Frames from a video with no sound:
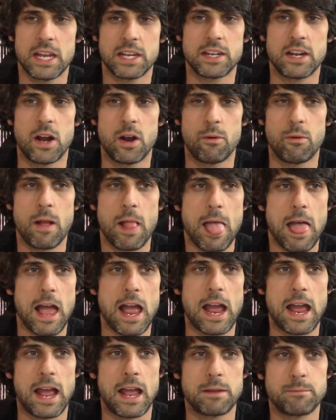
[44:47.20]
you know,
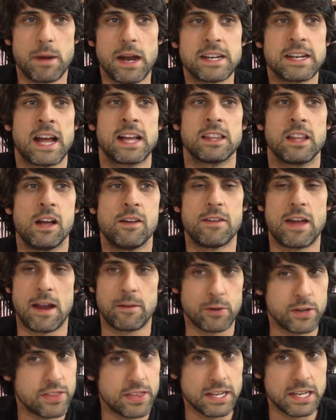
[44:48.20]
I might not love
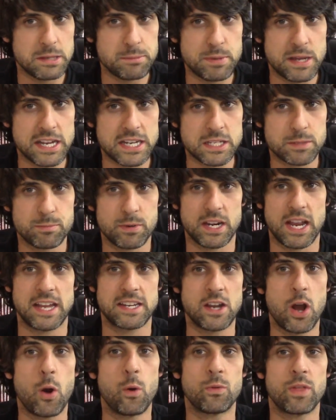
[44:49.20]
everything he picks, but
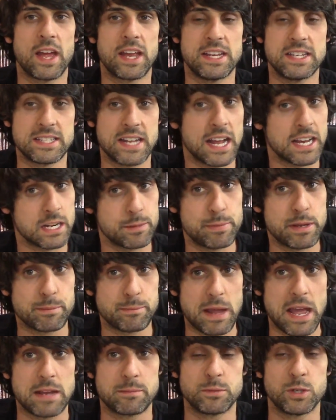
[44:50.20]
I know that he's not going to
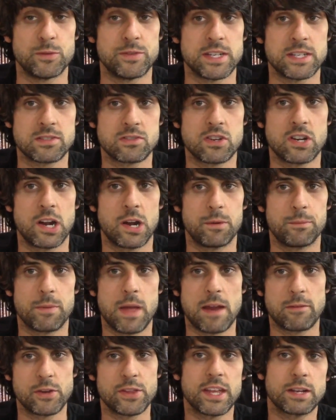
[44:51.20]
pick bad movies. You know,
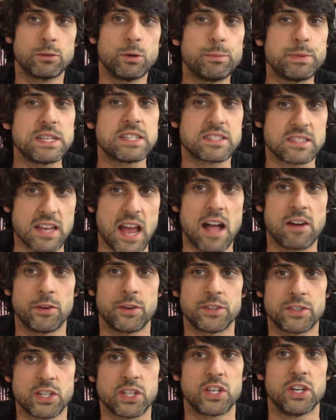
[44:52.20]
everything will be
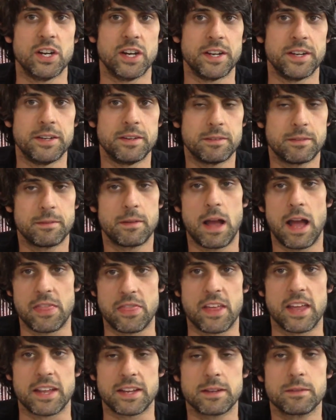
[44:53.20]
solid to good, I
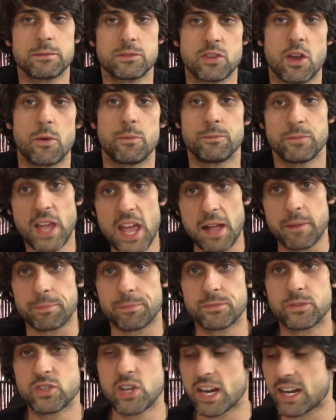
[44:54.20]
think. So, yeah,
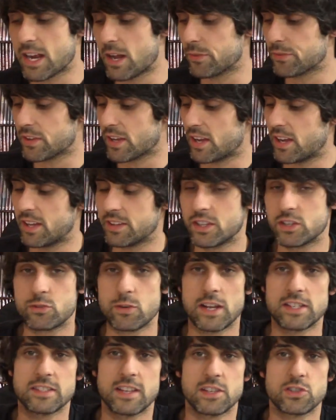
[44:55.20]
check out the, uh, the
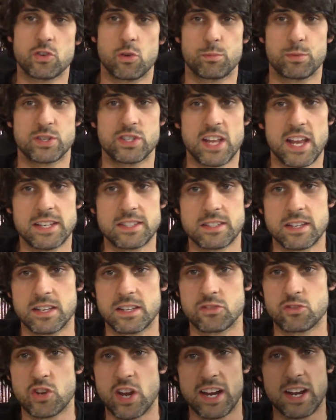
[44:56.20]
Dread Central Presents
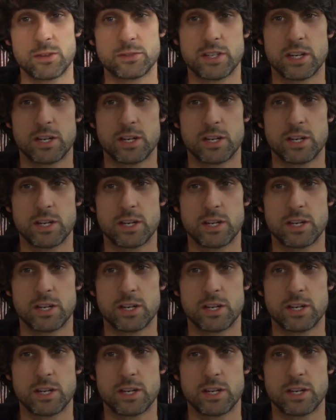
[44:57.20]
and check out